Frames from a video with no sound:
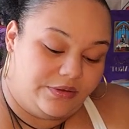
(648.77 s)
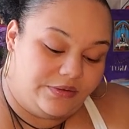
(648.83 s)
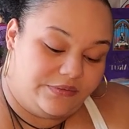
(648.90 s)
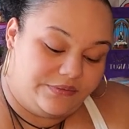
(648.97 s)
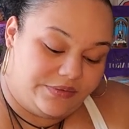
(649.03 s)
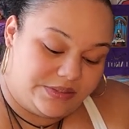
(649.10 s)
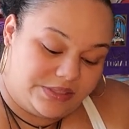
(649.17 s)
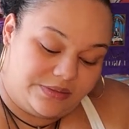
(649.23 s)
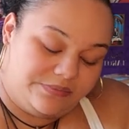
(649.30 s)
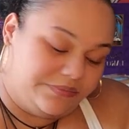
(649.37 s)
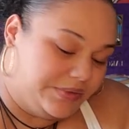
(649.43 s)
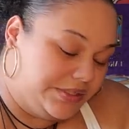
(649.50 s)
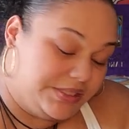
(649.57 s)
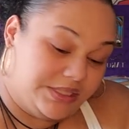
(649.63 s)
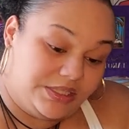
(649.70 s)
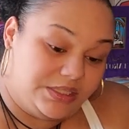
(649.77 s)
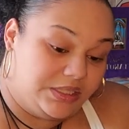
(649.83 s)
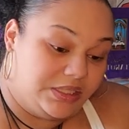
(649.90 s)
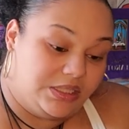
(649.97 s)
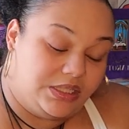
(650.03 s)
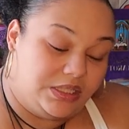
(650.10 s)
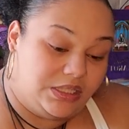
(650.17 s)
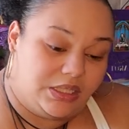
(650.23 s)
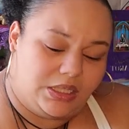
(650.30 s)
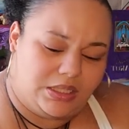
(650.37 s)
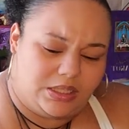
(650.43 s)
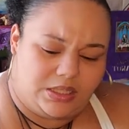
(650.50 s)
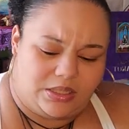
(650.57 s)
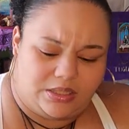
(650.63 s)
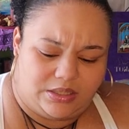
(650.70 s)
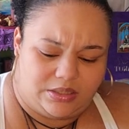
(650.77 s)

For some reason, I